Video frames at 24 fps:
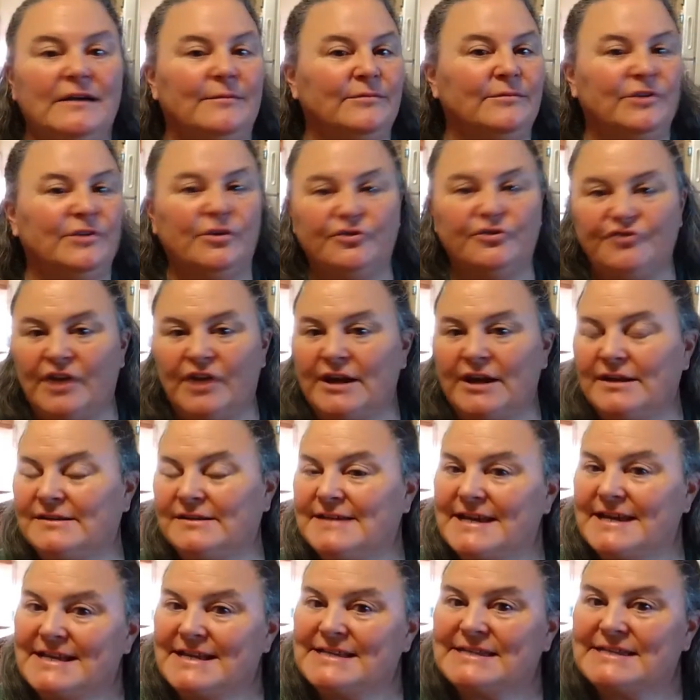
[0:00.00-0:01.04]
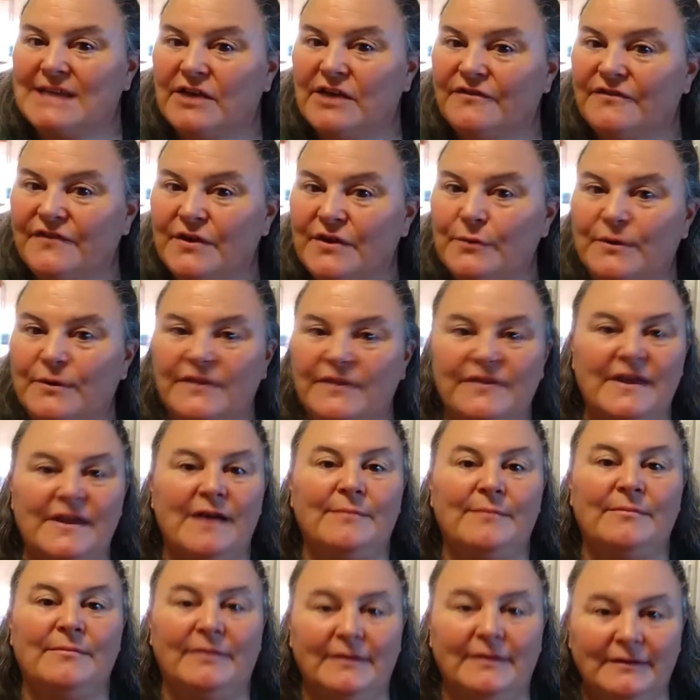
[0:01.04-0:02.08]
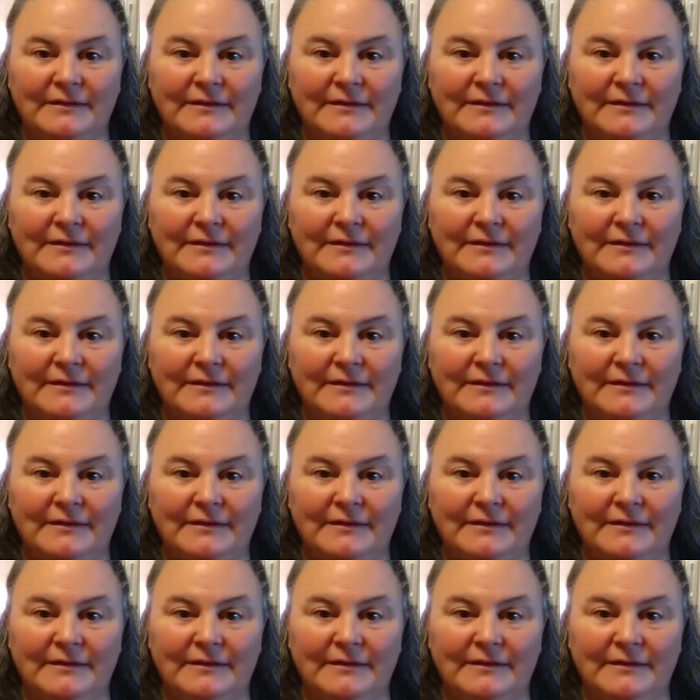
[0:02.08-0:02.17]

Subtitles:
Don't try to take a selfie with them.